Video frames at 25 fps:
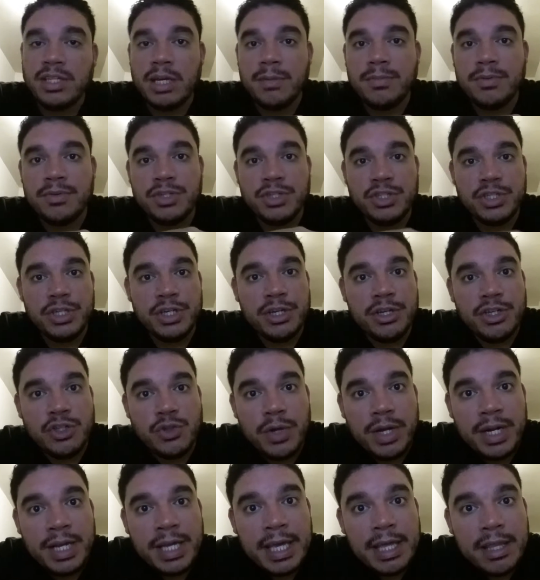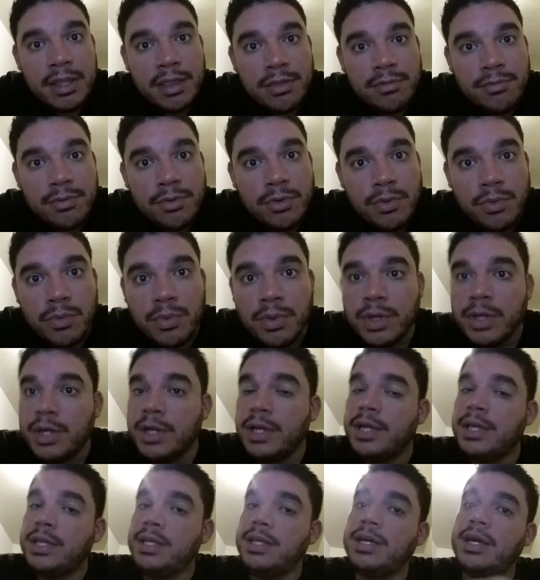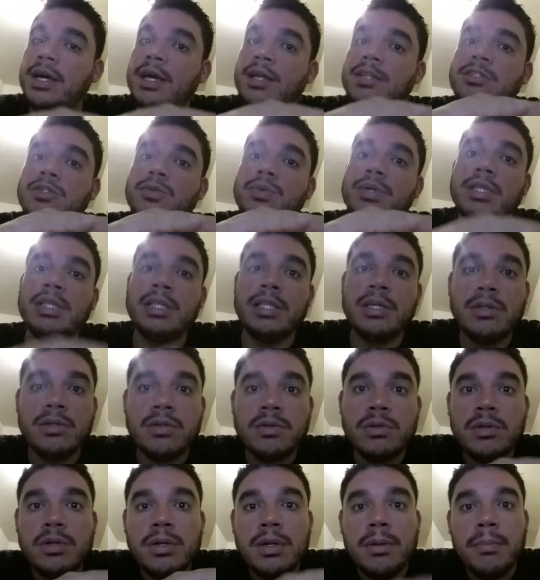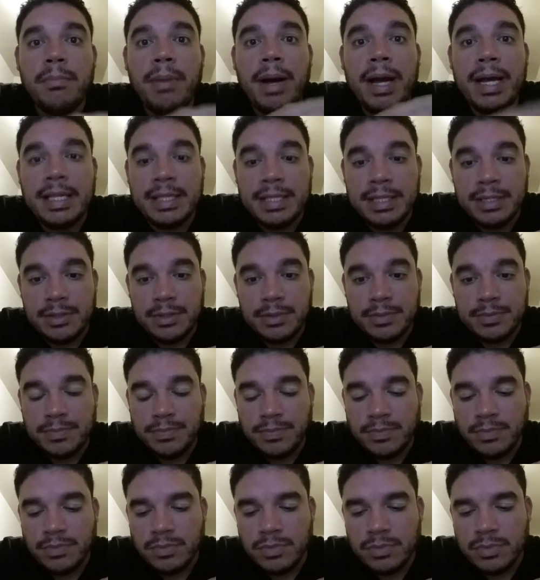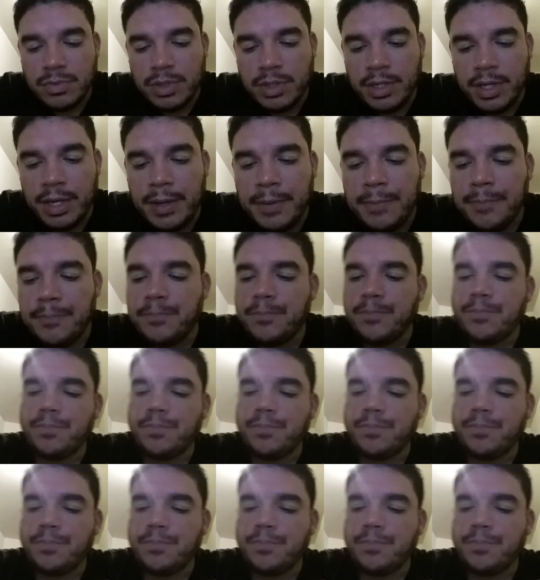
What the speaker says: type of shit you're trying to get through. You got to do it little by little. Okay.